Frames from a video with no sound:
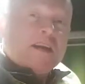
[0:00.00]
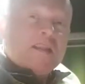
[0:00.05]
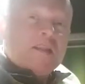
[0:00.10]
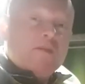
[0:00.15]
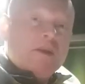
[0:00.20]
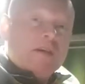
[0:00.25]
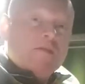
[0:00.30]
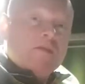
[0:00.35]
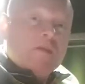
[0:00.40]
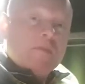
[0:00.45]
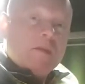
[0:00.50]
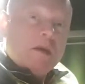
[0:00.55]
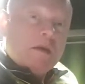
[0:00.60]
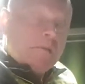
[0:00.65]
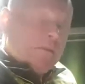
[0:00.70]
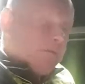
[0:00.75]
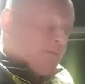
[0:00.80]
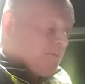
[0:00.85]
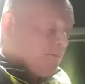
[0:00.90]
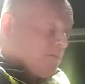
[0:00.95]
of the week for
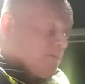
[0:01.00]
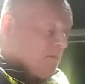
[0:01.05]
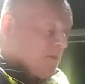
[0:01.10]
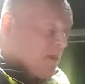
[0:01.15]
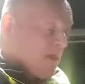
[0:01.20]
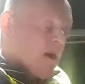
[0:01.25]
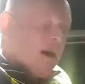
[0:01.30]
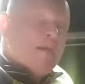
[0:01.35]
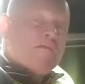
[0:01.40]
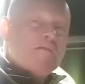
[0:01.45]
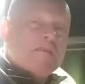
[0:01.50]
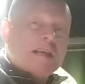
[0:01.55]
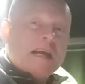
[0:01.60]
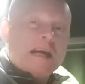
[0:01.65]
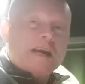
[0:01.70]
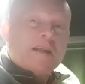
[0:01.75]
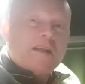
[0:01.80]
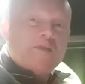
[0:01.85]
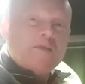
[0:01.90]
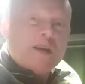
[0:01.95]
me. Every
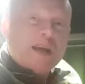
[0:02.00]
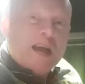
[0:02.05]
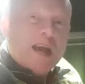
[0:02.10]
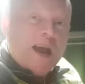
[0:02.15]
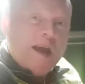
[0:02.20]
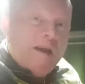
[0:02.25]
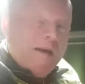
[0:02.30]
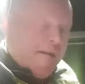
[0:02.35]
night of the week.